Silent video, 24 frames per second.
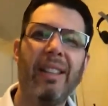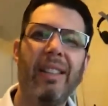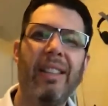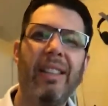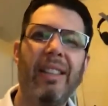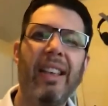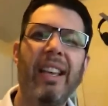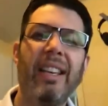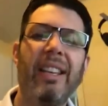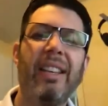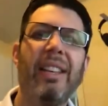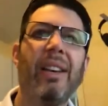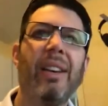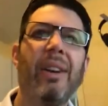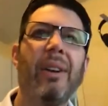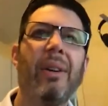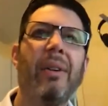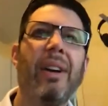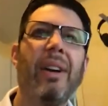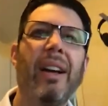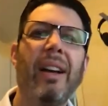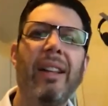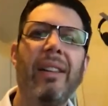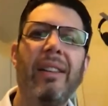Thank you.
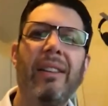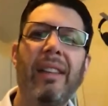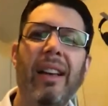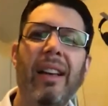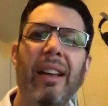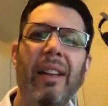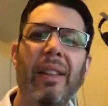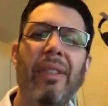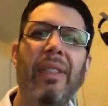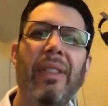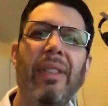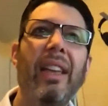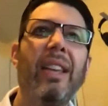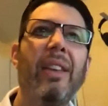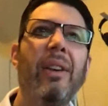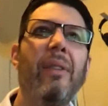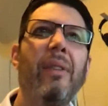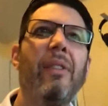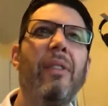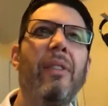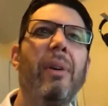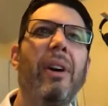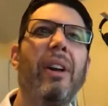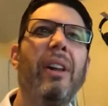And uh, thank you,
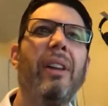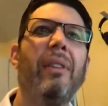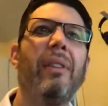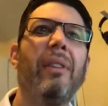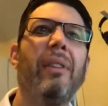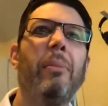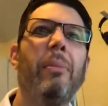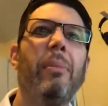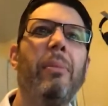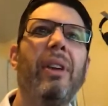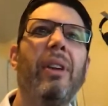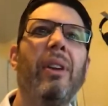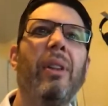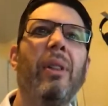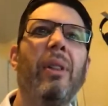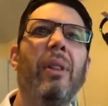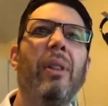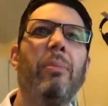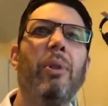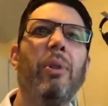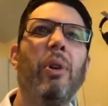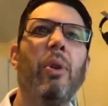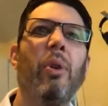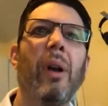everybody, for being on
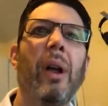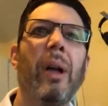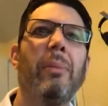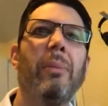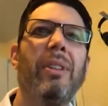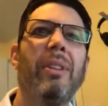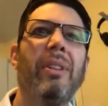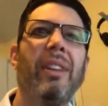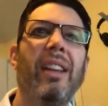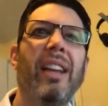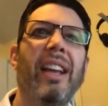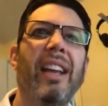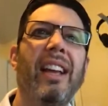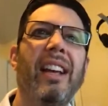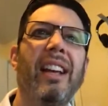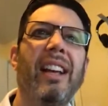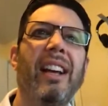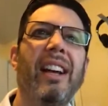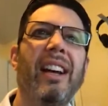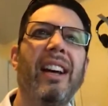the program today.